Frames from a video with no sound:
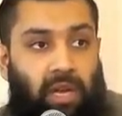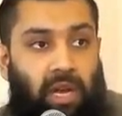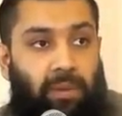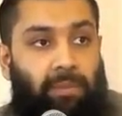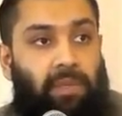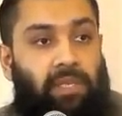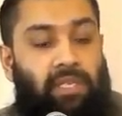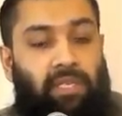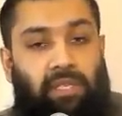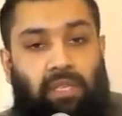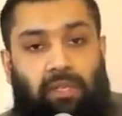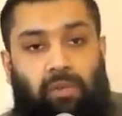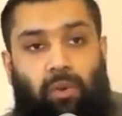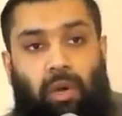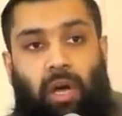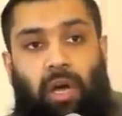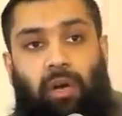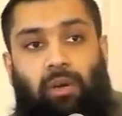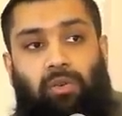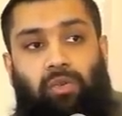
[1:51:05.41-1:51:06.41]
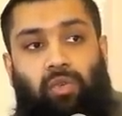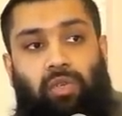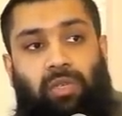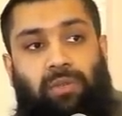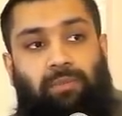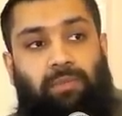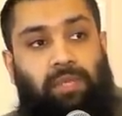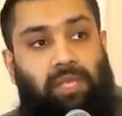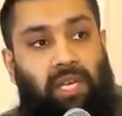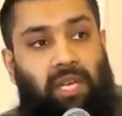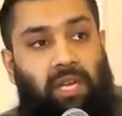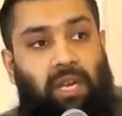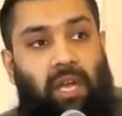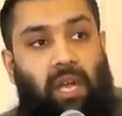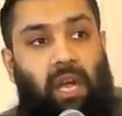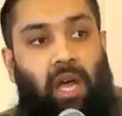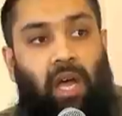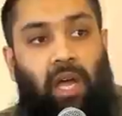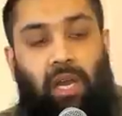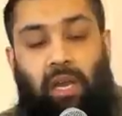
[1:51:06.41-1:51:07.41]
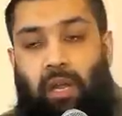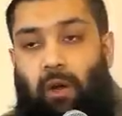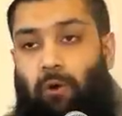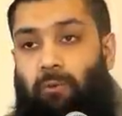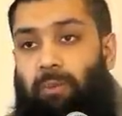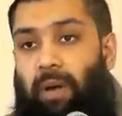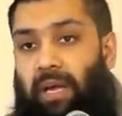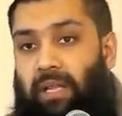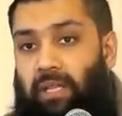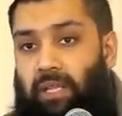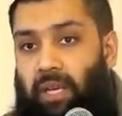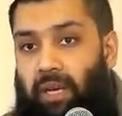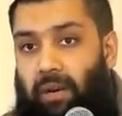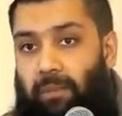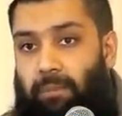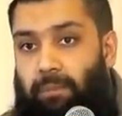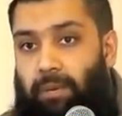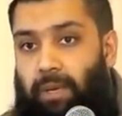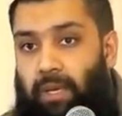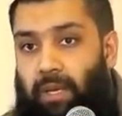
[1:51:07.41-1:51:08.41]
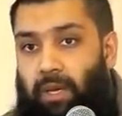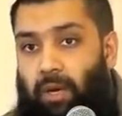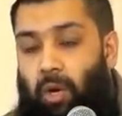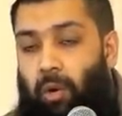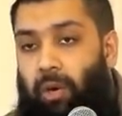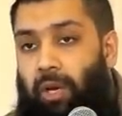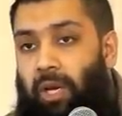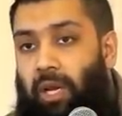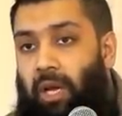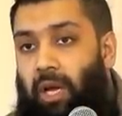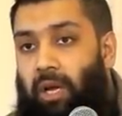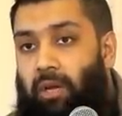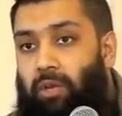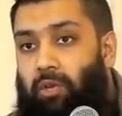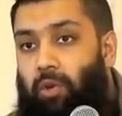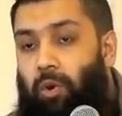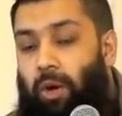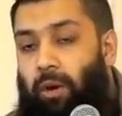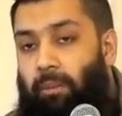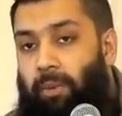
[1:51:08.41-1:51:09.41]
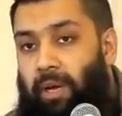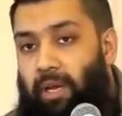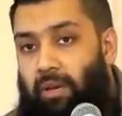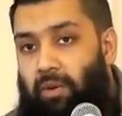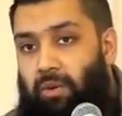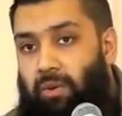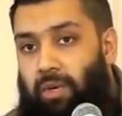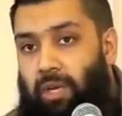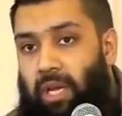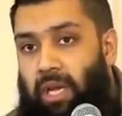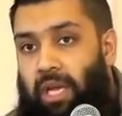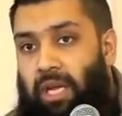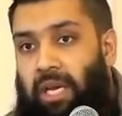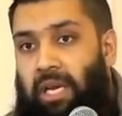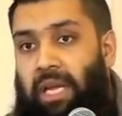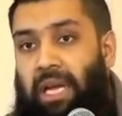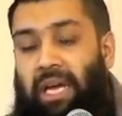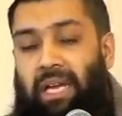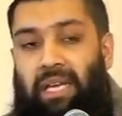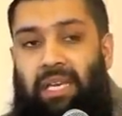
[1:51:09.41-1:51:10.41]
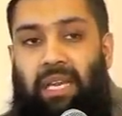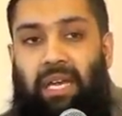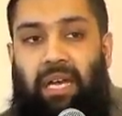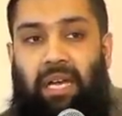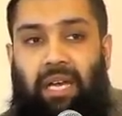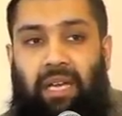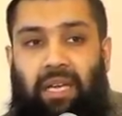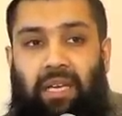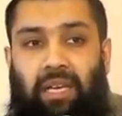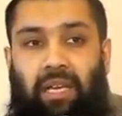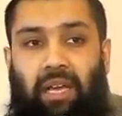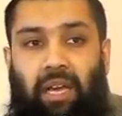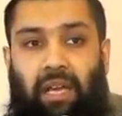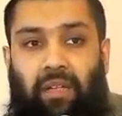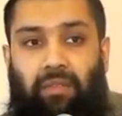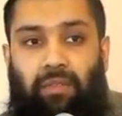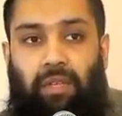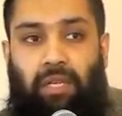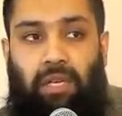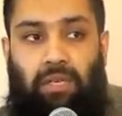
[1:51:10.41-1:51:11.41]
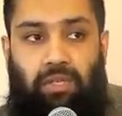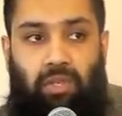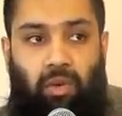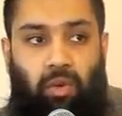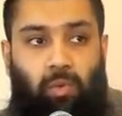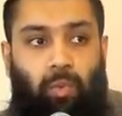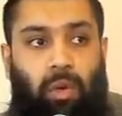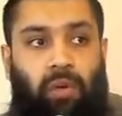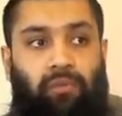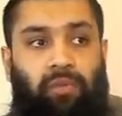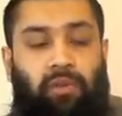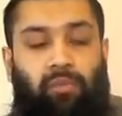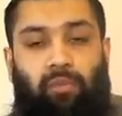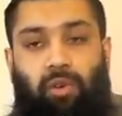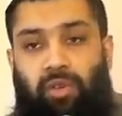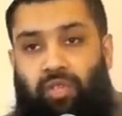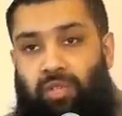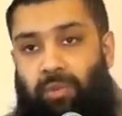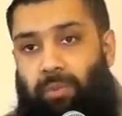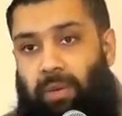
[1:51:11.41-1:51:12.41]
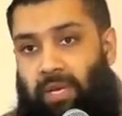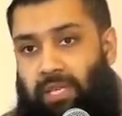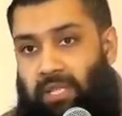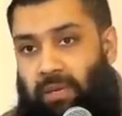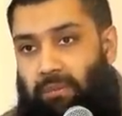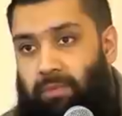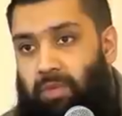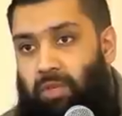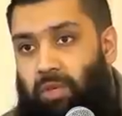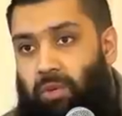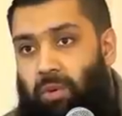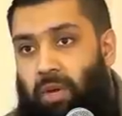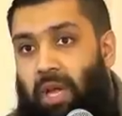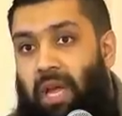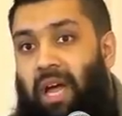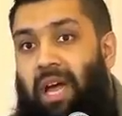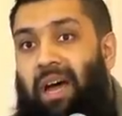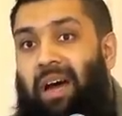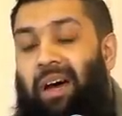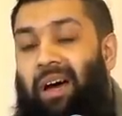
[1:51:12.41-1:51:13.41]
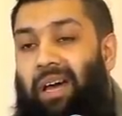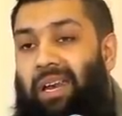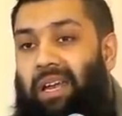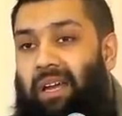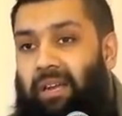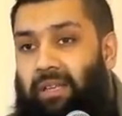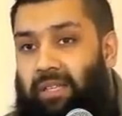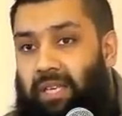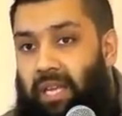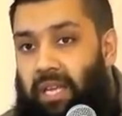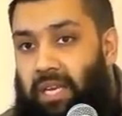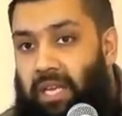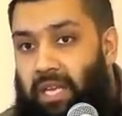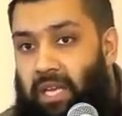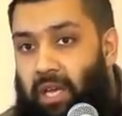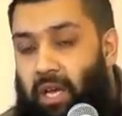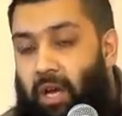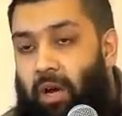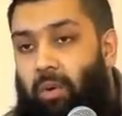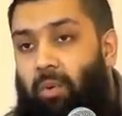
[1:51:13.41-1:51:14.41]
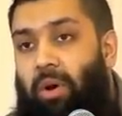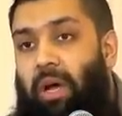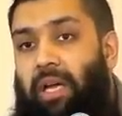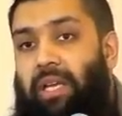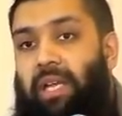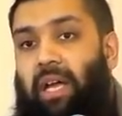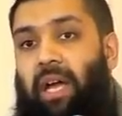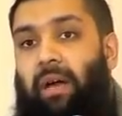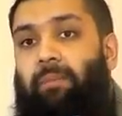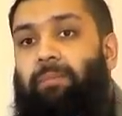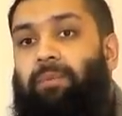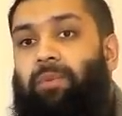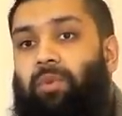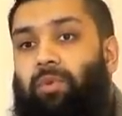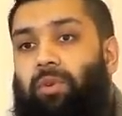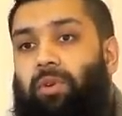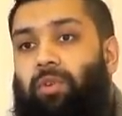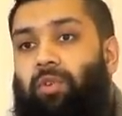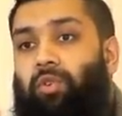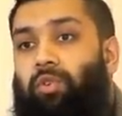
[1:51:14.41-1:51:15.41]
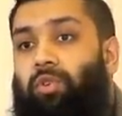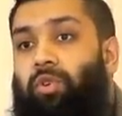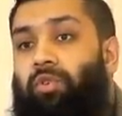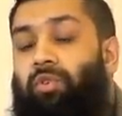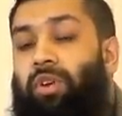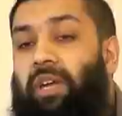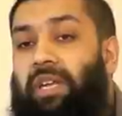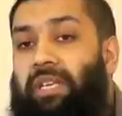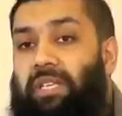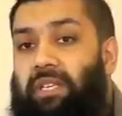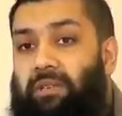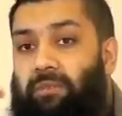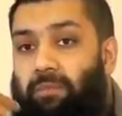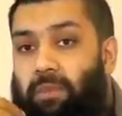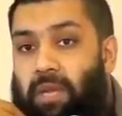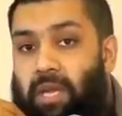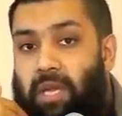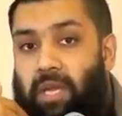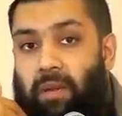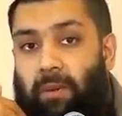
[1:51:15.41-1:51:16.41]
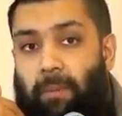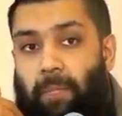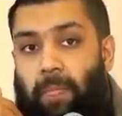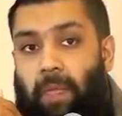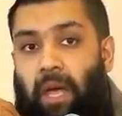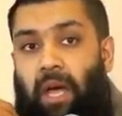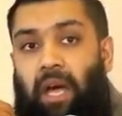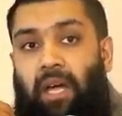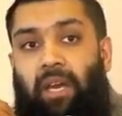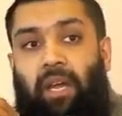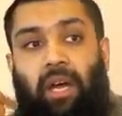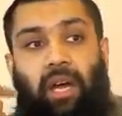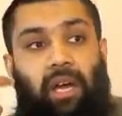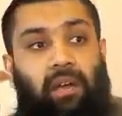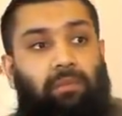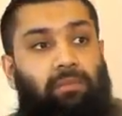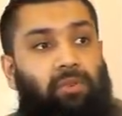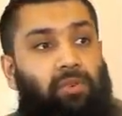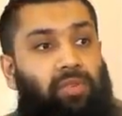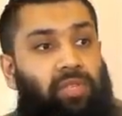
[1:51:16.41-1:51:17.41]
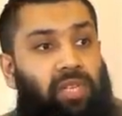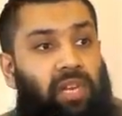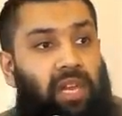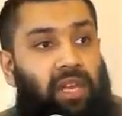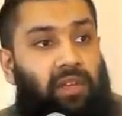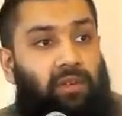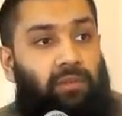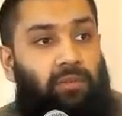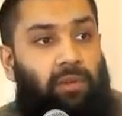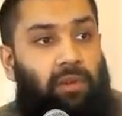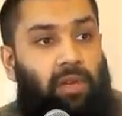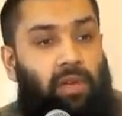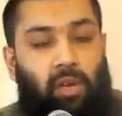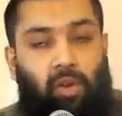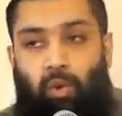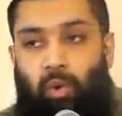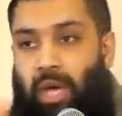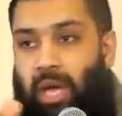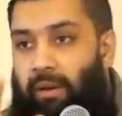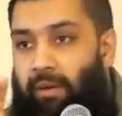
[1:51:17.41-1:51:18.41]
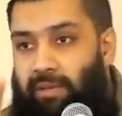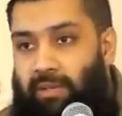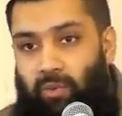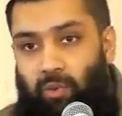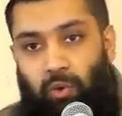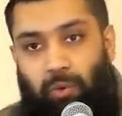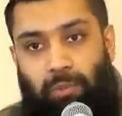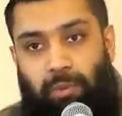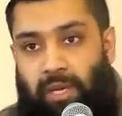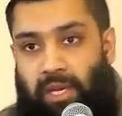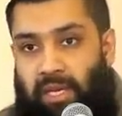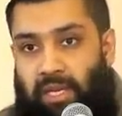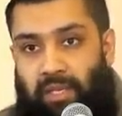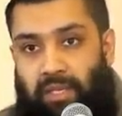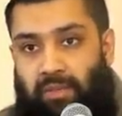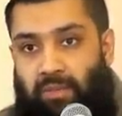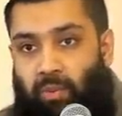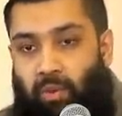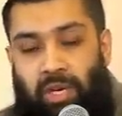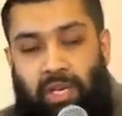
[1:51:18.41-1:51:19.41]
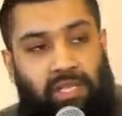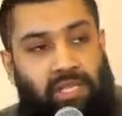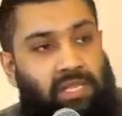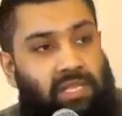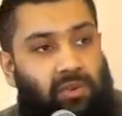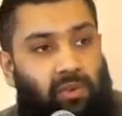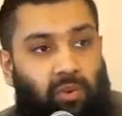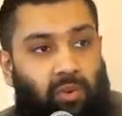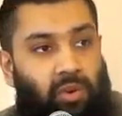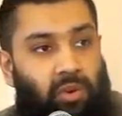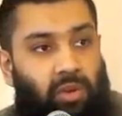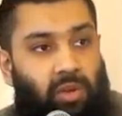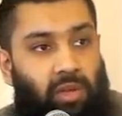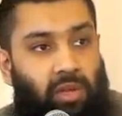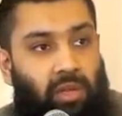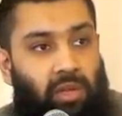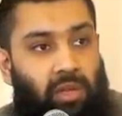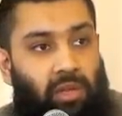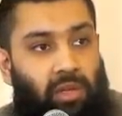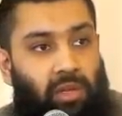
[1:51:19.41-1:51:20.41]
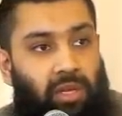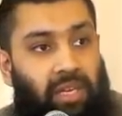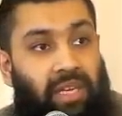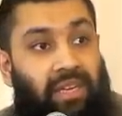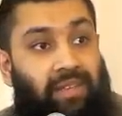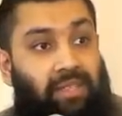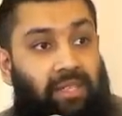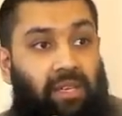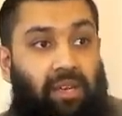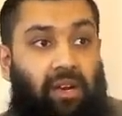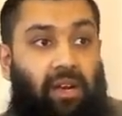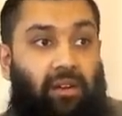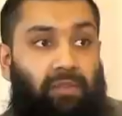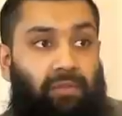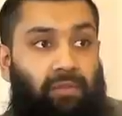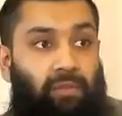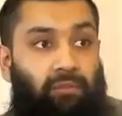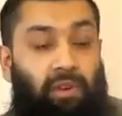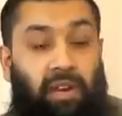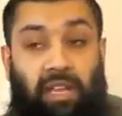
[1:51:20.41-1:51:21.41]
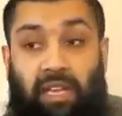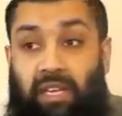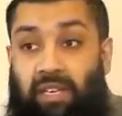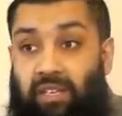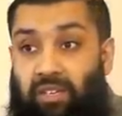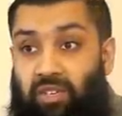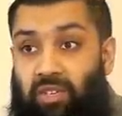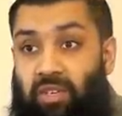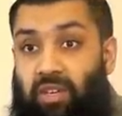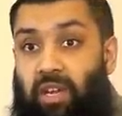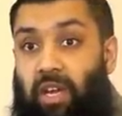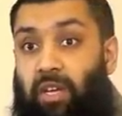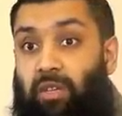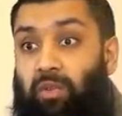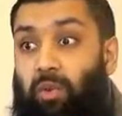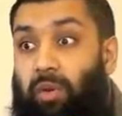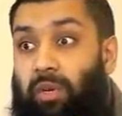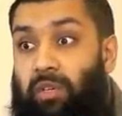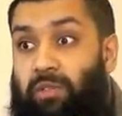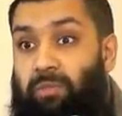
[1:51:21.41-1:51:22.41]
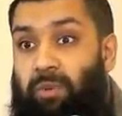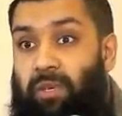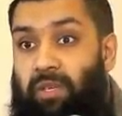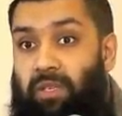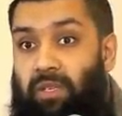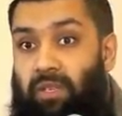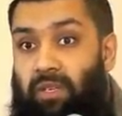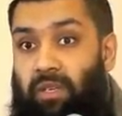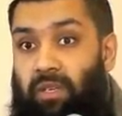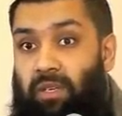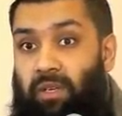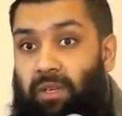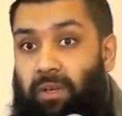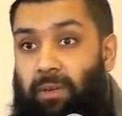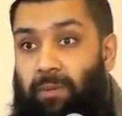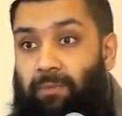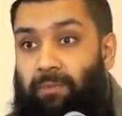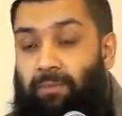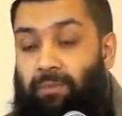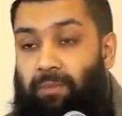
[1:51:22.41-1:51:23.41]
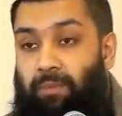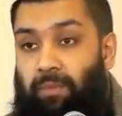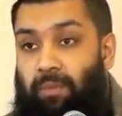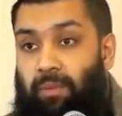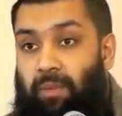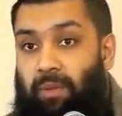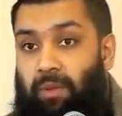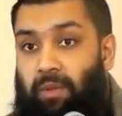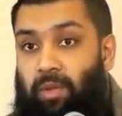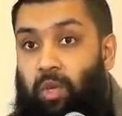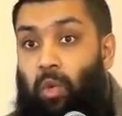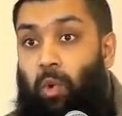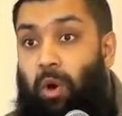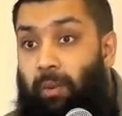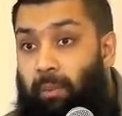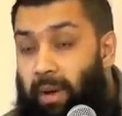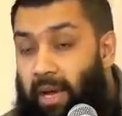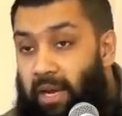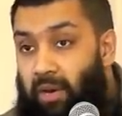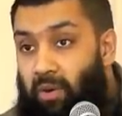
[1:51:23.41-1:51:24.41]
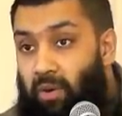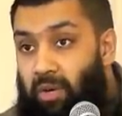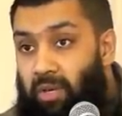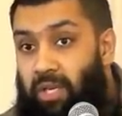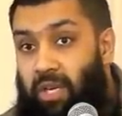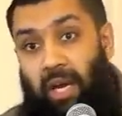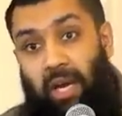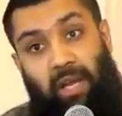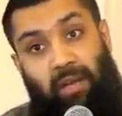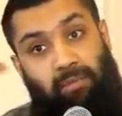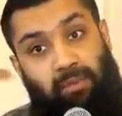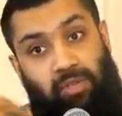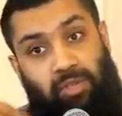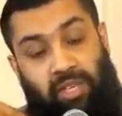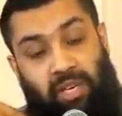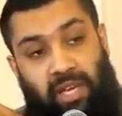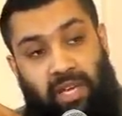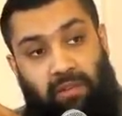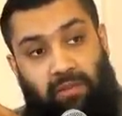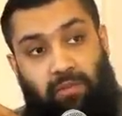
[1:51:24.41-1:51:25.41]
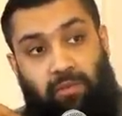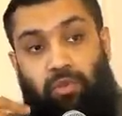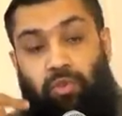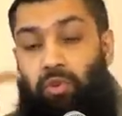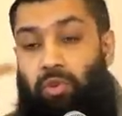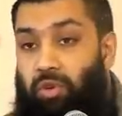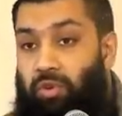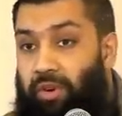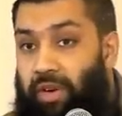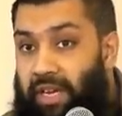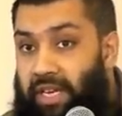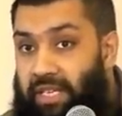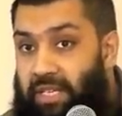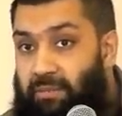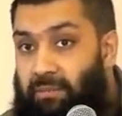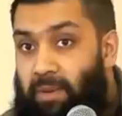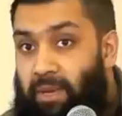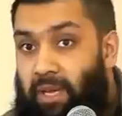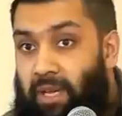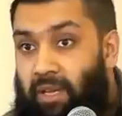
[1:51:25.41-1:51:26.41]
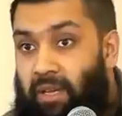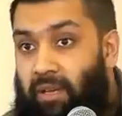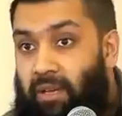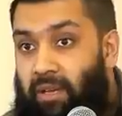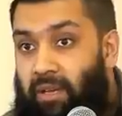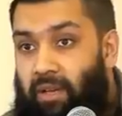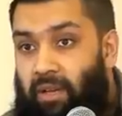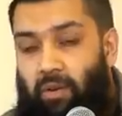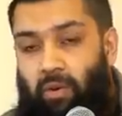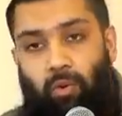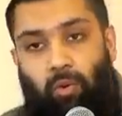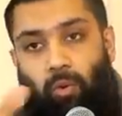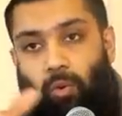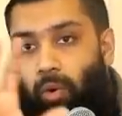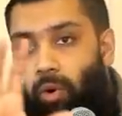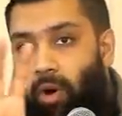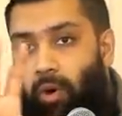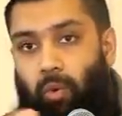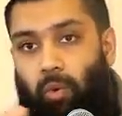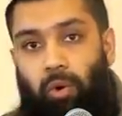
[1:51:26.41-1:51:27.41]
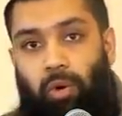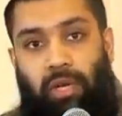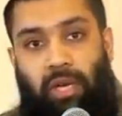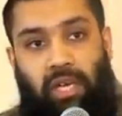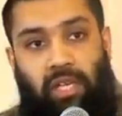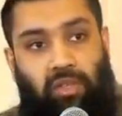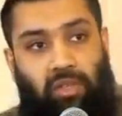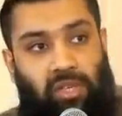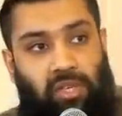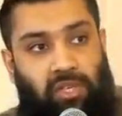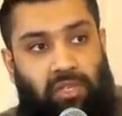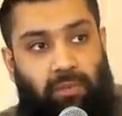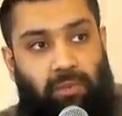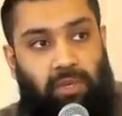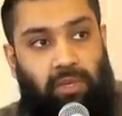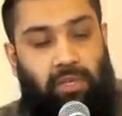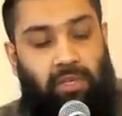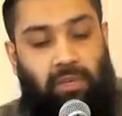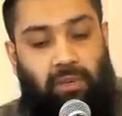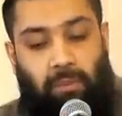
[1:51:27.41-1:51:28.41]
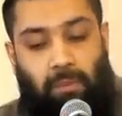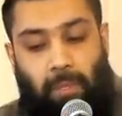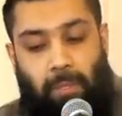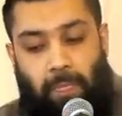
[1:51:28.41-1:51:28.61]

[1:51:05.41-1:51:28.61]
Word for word: And this is the dua Rasulullah said, Allahumma anta rabbi, O oh Allah, you are my Lord. La ilaha illa ant. There is no one worthy of worship except you. Khalaqtani wa ana abduk. You created me and I am your slave. Look how this all begins. What is this all? I'tiraf, recognition, acknowledgement. You are my Lord, I am your slave. You created me. All acknowledgement.